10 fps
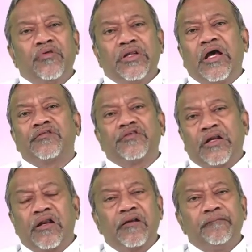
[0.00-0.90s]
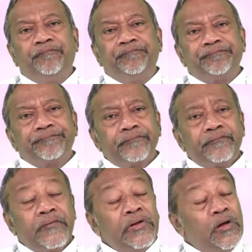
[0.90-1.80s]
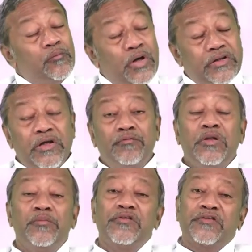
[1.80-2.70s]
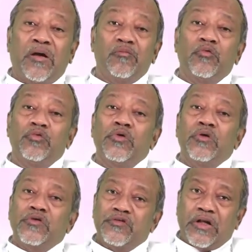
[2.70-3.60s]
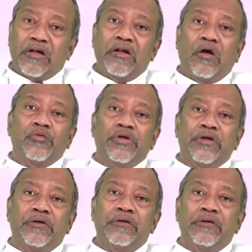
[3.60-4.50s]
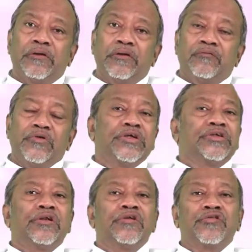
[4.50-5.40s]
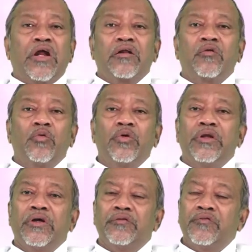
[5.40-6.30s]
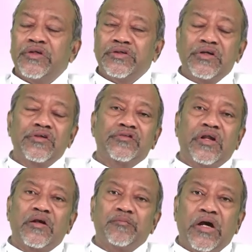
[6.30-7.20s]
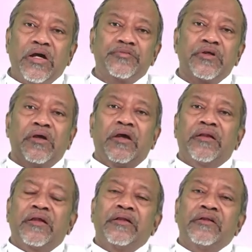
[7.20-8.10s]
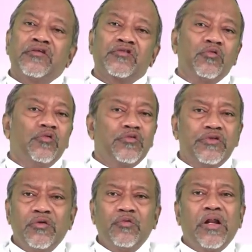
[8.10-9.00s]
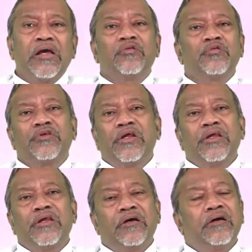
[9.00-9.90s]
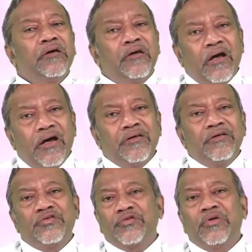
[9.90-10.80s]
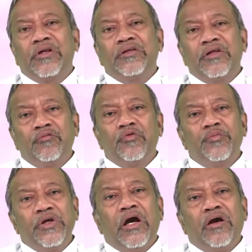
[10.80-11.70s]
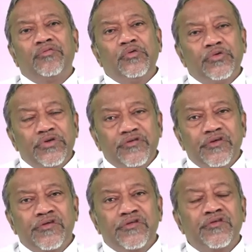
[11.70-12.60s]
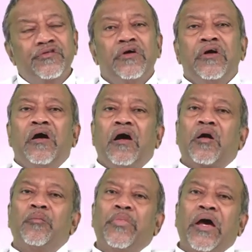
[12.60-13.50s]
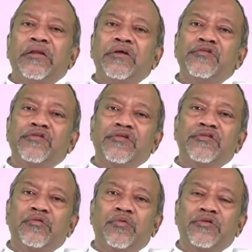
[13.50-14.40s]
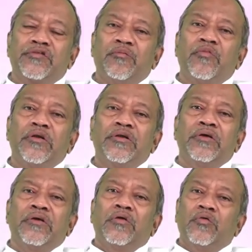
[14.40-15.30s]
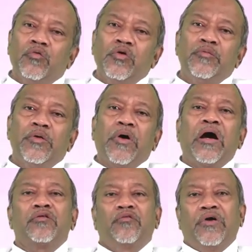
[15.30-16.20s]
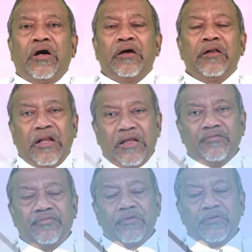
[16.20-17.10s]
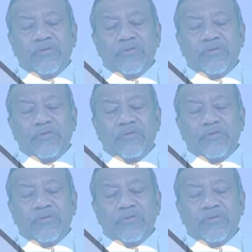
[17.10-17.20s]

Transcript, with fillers: when they are settled. But there will be some who settle down here when the children start growing here, when the children start perhaps attending the schools, they would like to stay here. And surely they would be our future citizens, our companions, as it were, someone who will be part of our life.